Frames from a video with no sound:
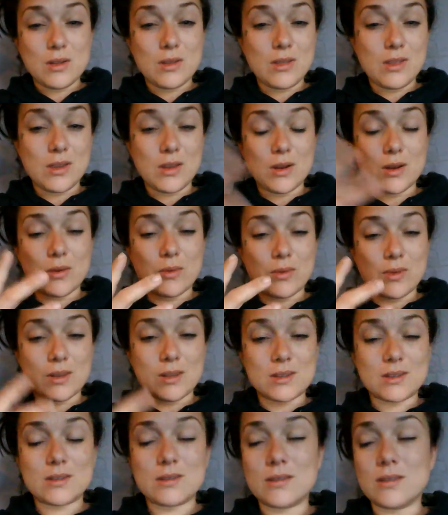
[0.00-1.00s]

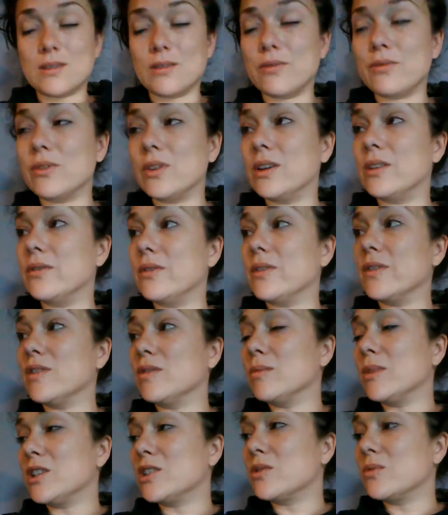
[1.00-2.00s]
the flood of
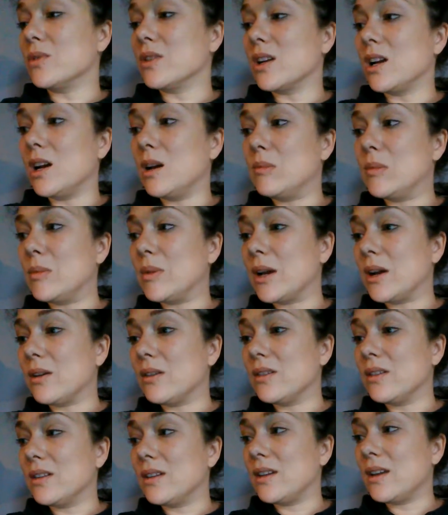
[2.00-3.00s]
information will come
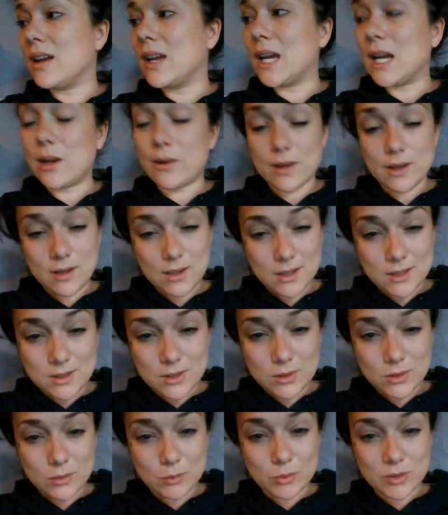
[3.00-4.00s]
about how I need
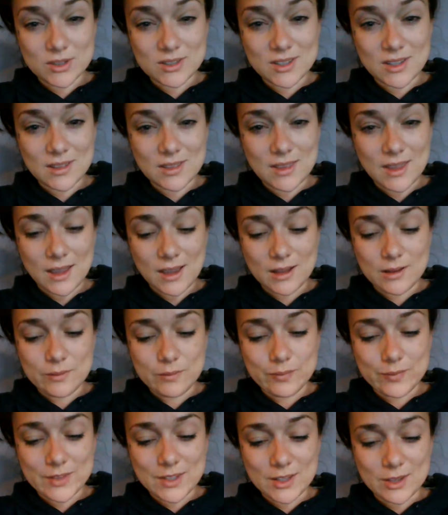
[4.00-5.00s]
to present that
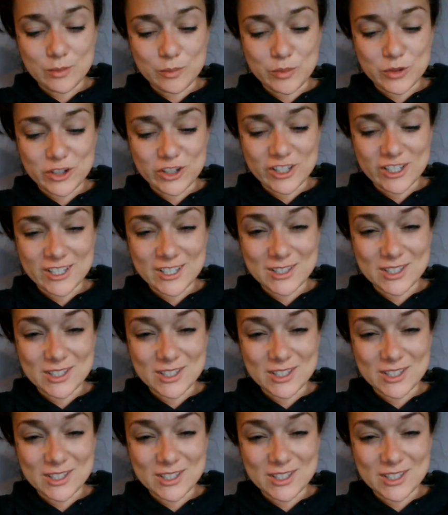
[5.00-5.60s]
in the book.